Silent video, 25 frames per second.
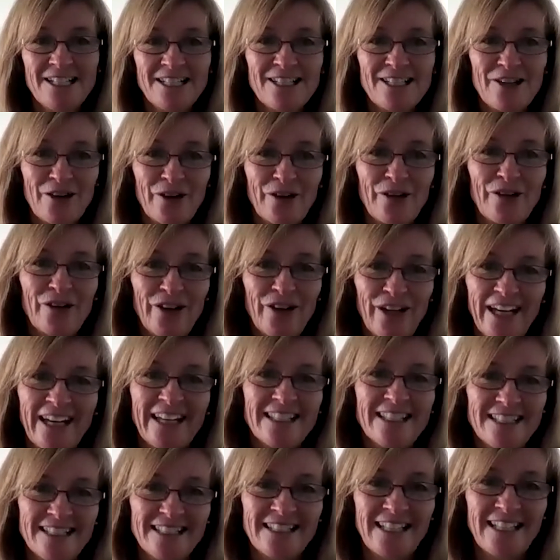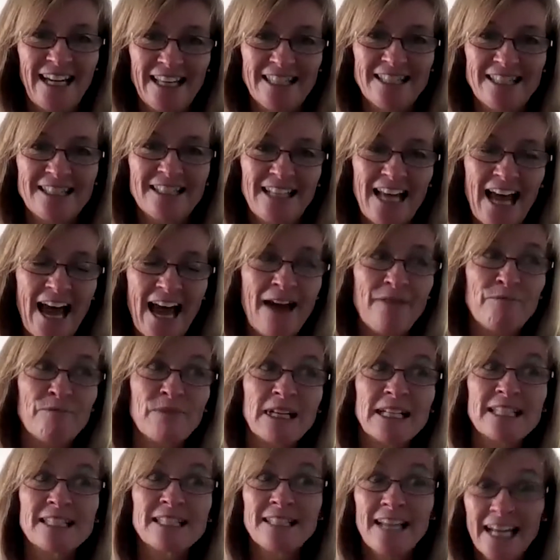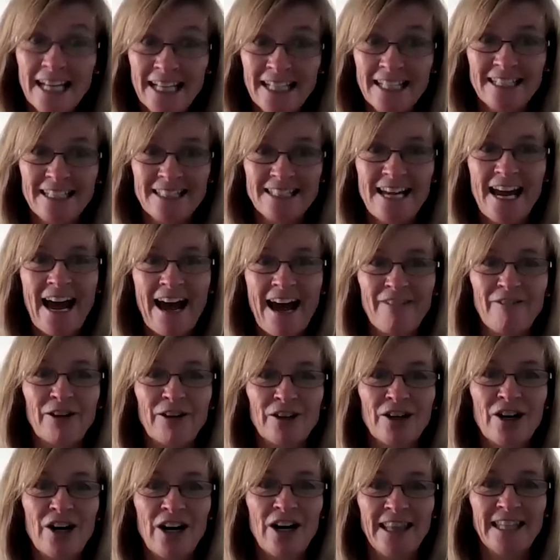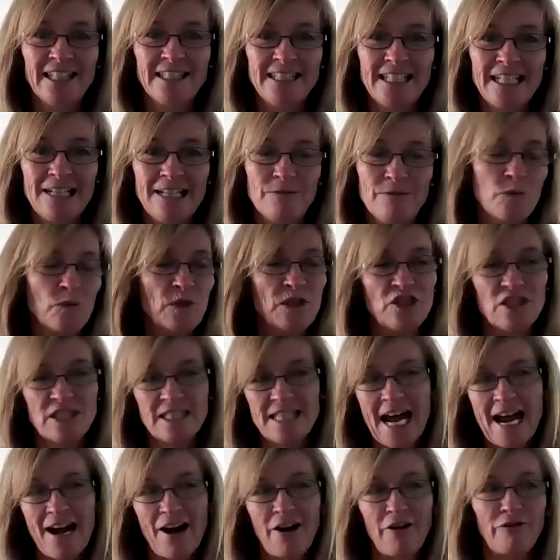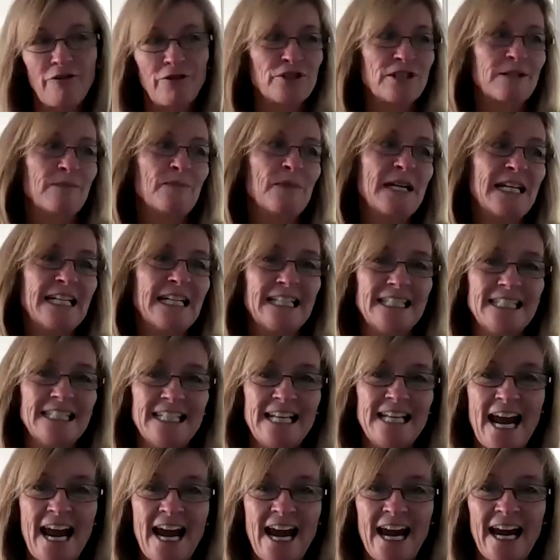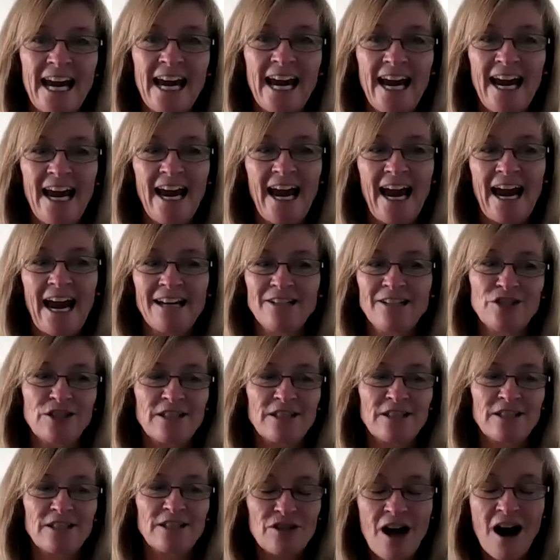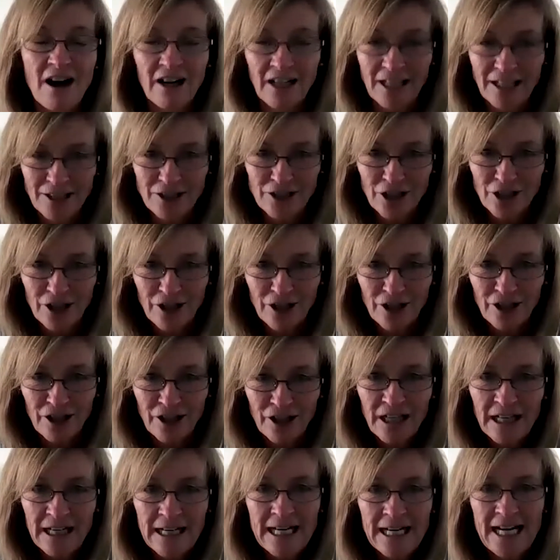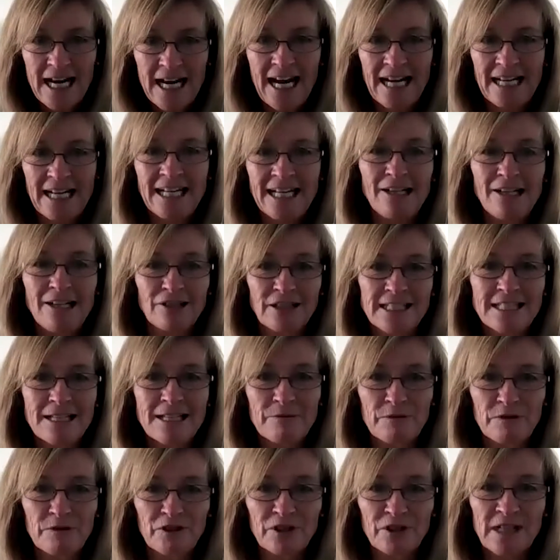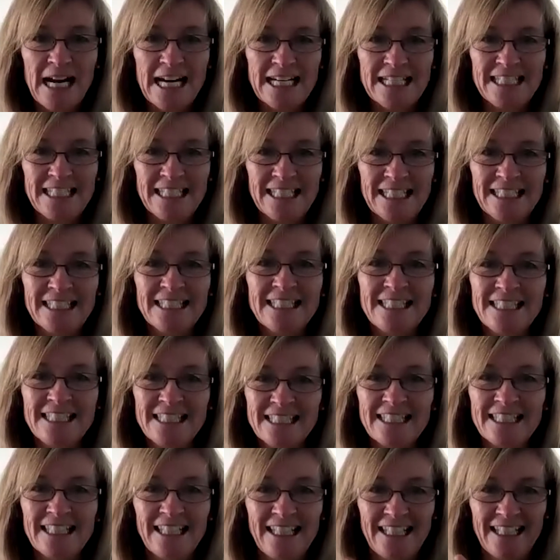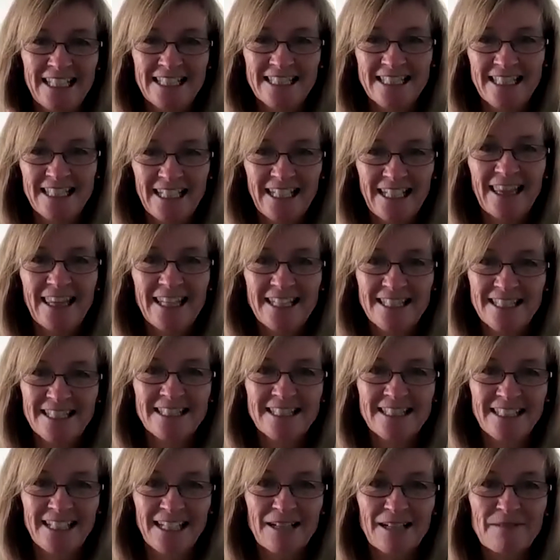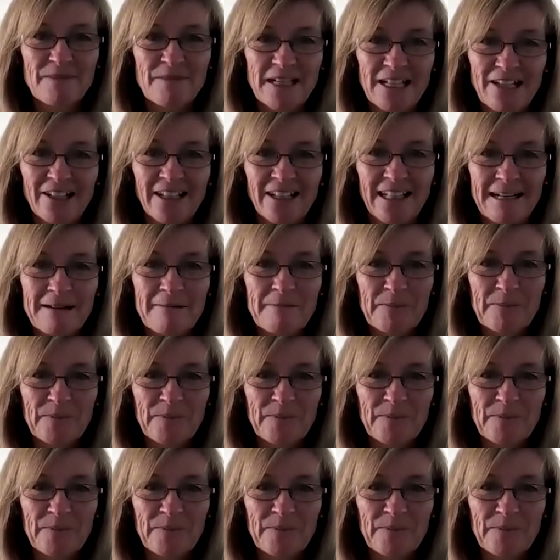So it's it's I'm excited to have her on the team and we just had our first meeting today and just talking to her and hearing some of her ideas like this is going to be good.